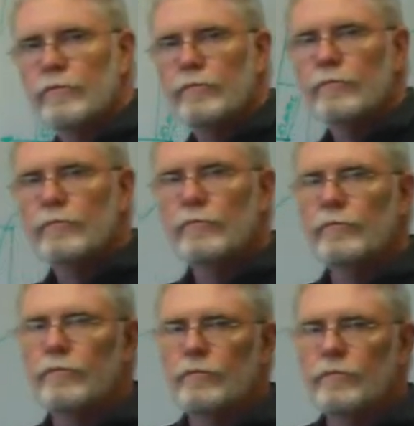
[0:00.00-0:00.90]

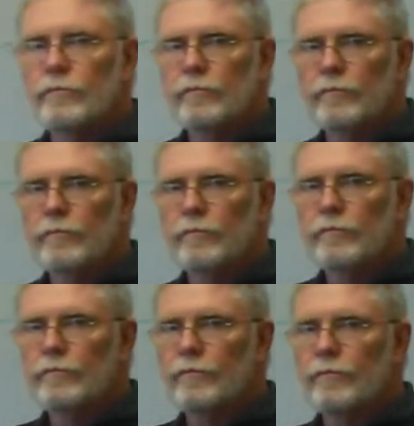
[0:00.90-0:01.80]

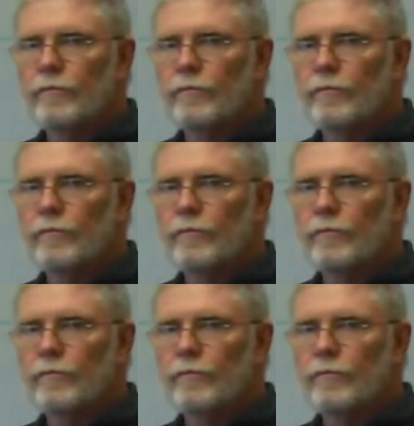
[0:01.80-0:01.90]
Nothing is said.